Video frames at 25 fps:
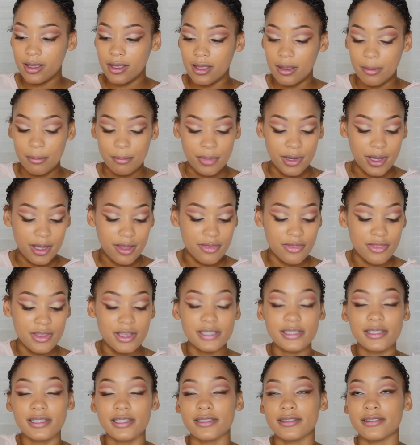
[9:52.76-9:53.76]
but
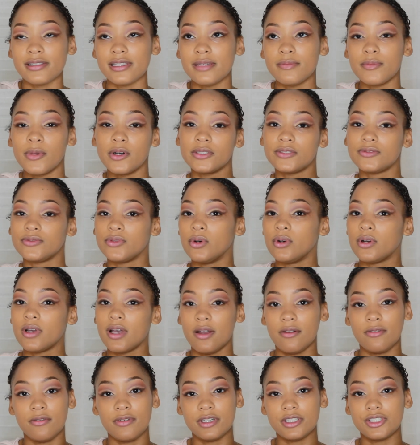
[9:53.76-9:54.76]
this is the most full
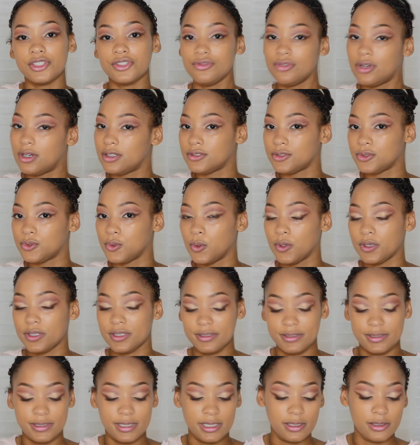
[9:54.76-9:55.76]
coverage drugstore
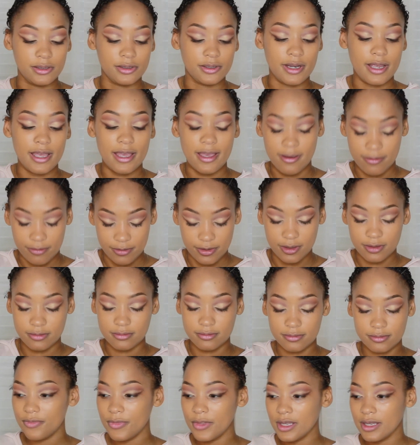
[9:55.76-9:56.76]
concealer ever.
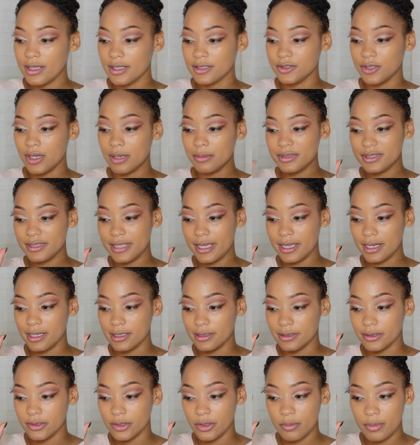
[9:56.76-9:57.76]
And so I'm just taking a
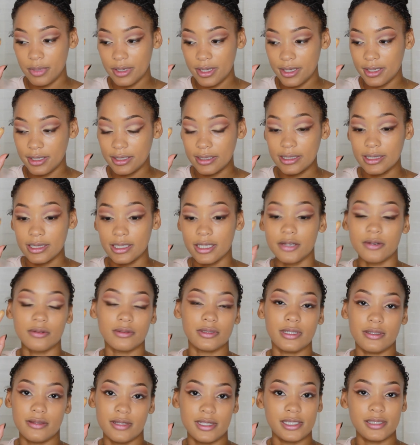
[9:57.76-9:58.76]
little bit,
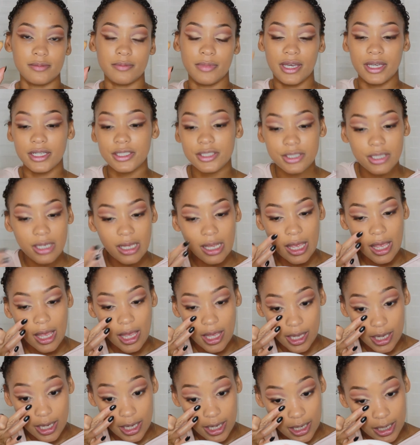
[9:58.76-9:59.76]
literally this much,
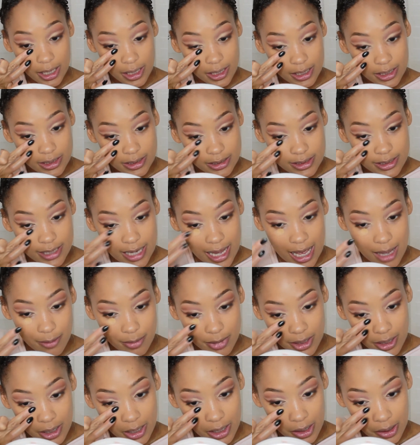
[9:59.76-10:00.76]
and
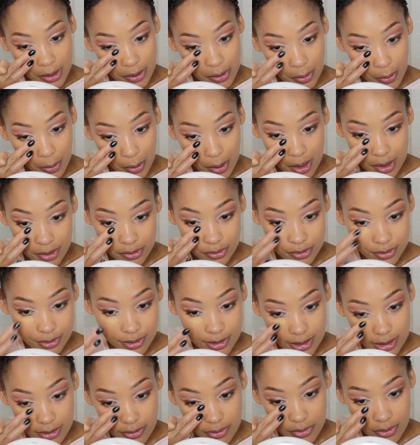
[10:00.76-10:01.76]
dabbing it
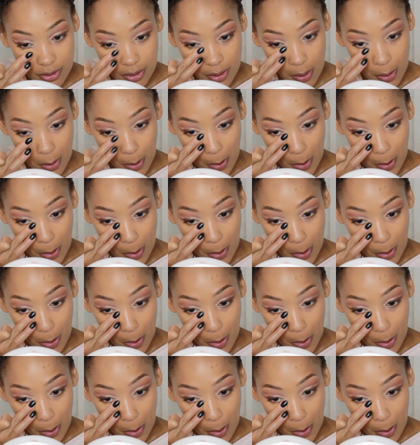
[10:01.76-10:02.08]
underneath.